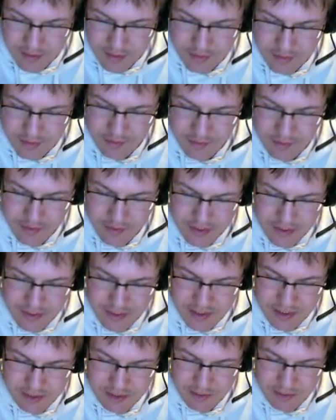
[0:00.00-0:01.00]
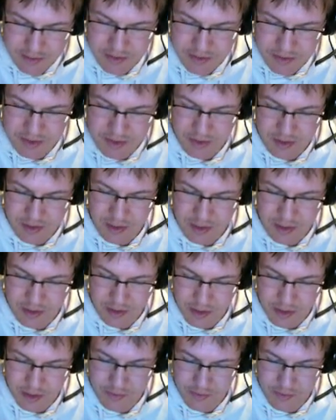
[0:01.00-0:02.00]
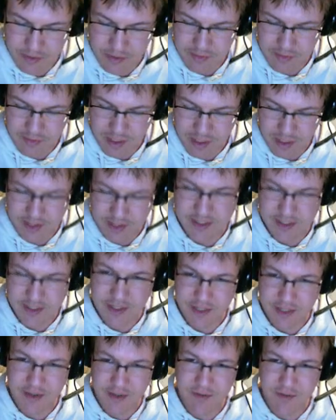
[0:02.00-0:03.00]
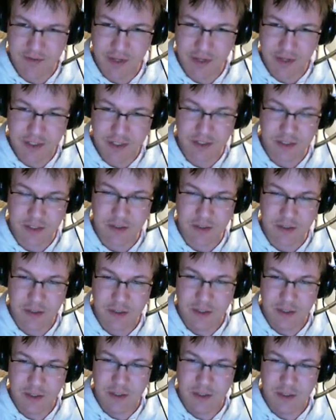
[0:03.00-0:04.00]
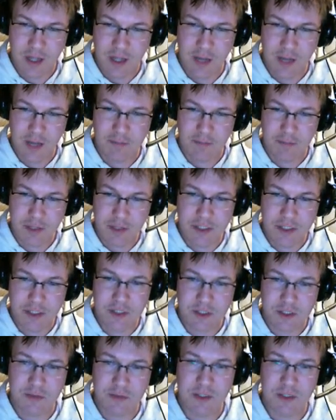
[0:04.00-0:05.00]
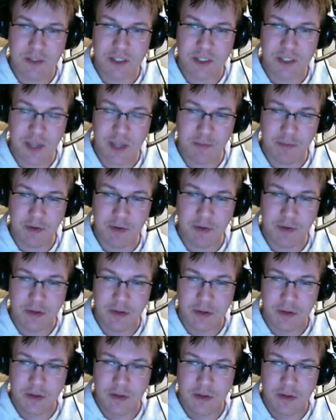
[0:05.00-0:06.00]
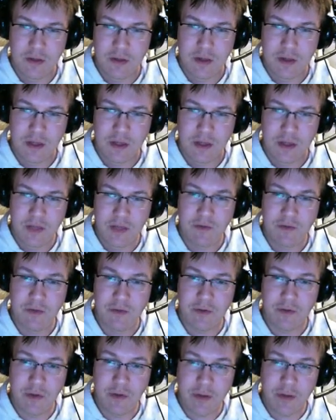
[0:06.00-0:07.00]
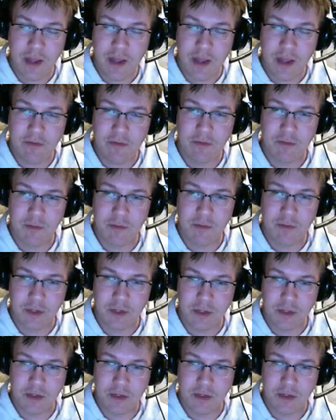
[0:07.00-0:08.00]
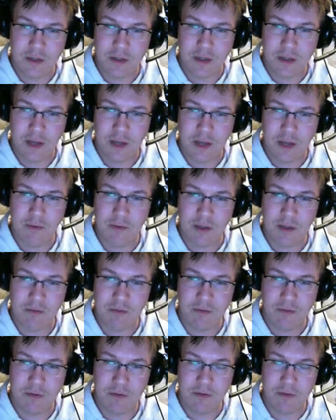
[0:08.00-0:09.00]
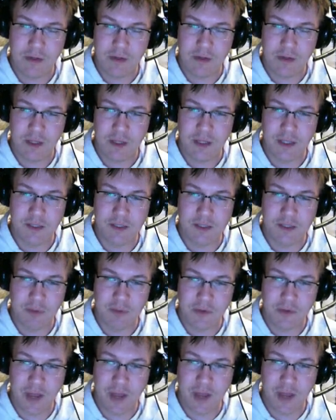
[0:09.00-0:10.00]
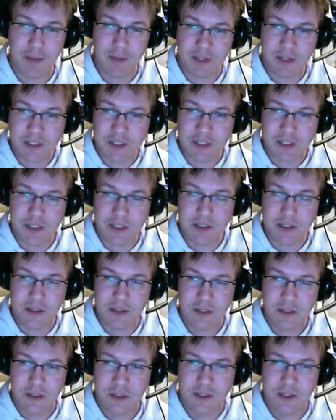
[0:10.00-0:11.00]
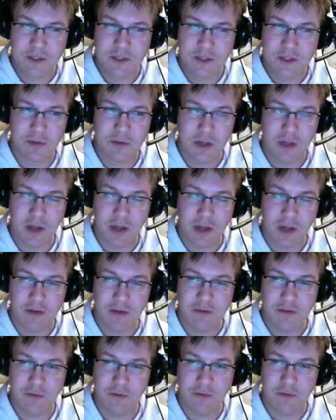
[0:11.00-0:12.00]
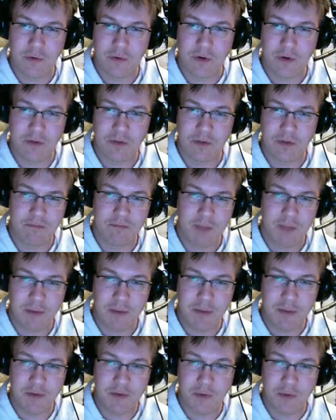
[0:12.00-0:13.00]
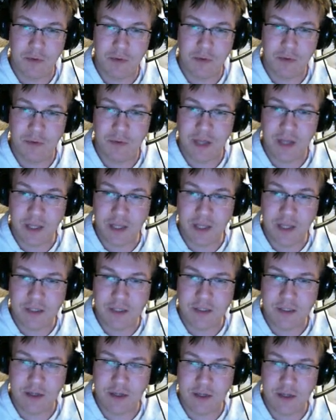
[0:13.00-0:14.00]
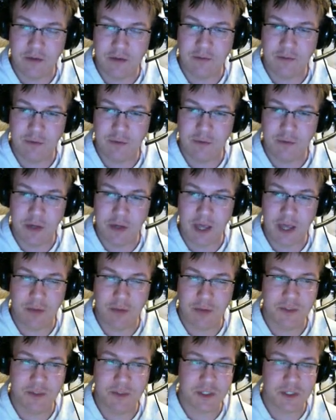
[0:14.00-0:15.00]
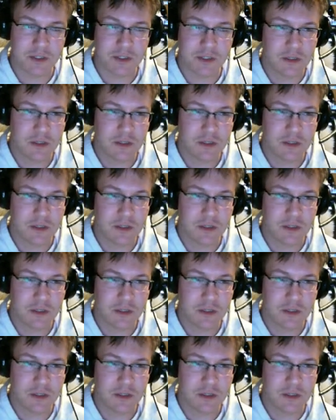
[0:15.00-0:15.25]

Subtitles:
frequency distribution along with the mean and standard deviation, please just read the chapter. If you don't have the book, I will give you a small time extension to allot for maybe 2 or 3 days of book acquisition,